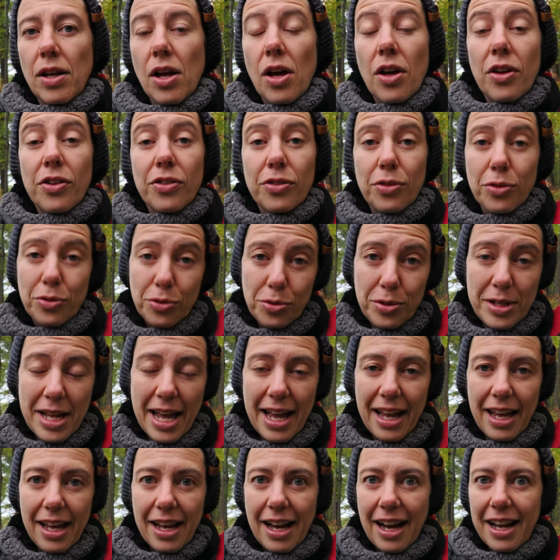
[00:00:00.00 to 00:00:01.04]
So
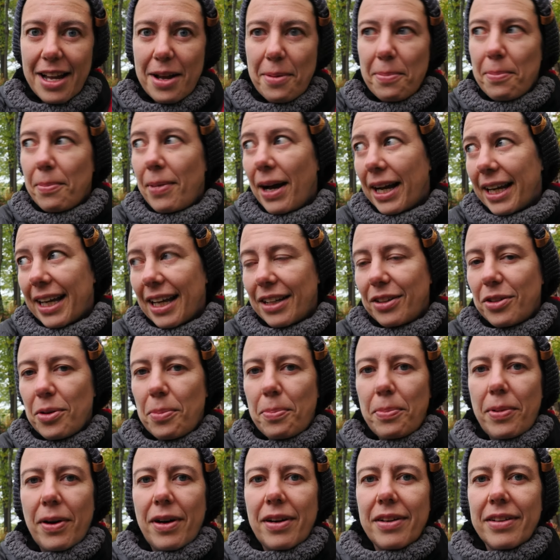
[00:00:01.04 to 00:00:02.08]
today I am back at the
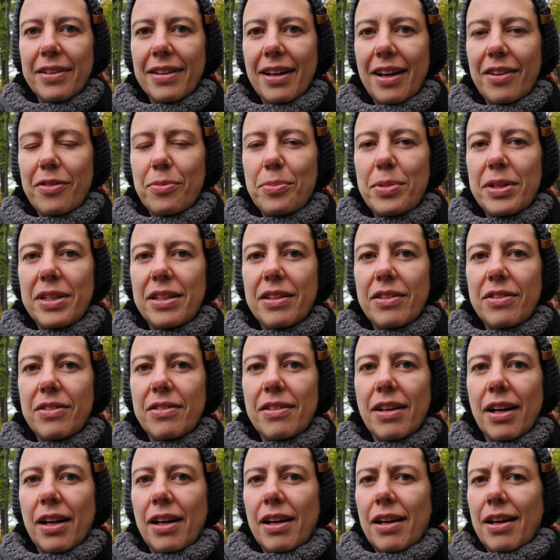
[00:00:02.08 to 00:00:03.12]
pond. I've been
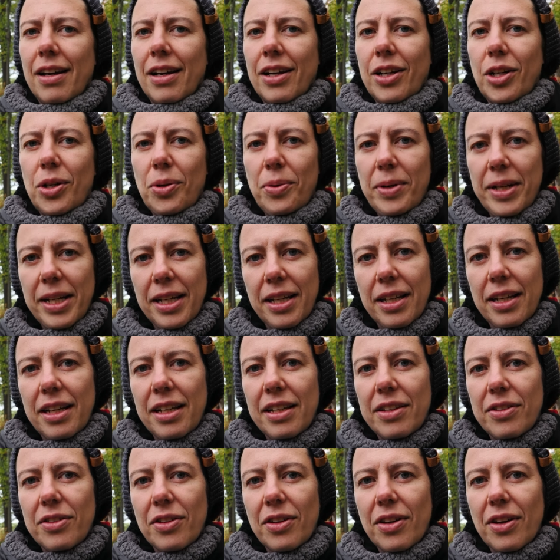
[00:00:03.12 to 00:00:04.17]
going
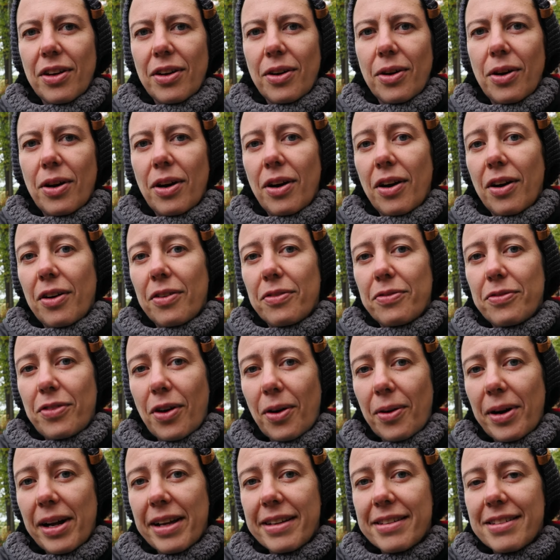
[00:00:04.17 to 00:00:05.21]
in the
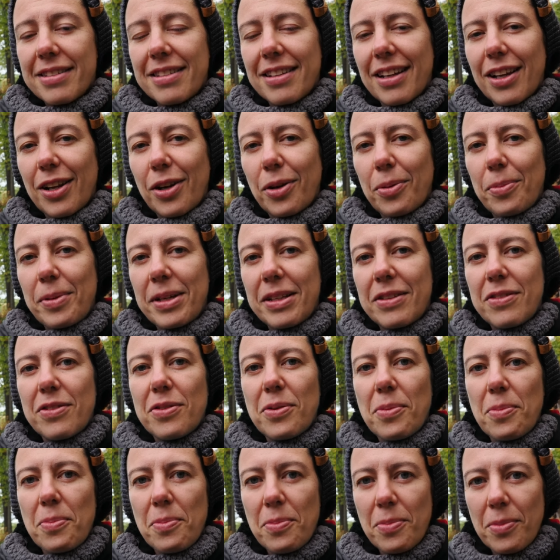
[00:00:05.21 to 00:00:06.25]
forest a little bit
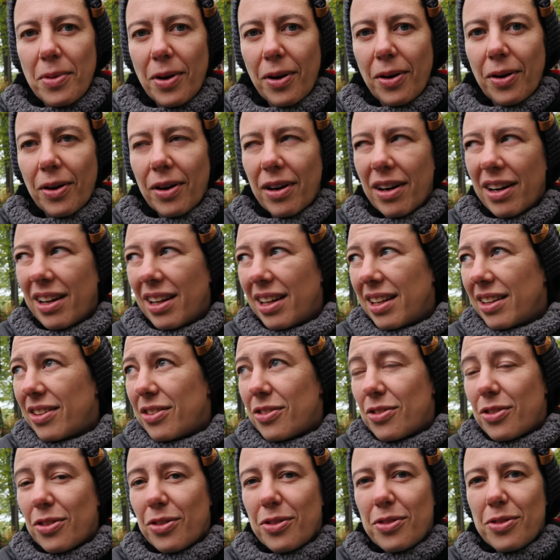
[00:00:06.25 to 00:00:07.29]
more. It's
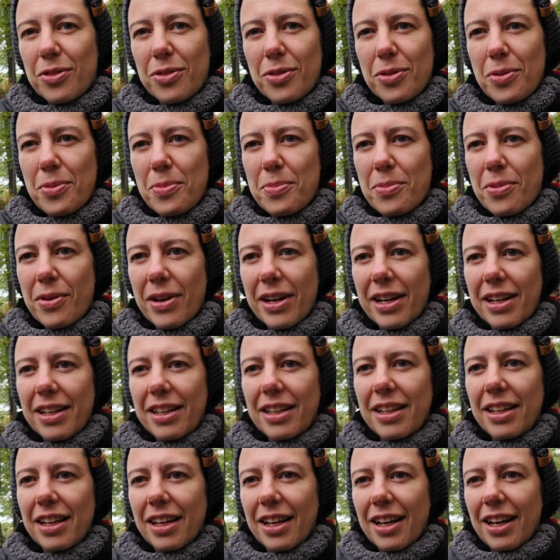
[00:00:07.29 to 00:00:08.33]
just so pretty.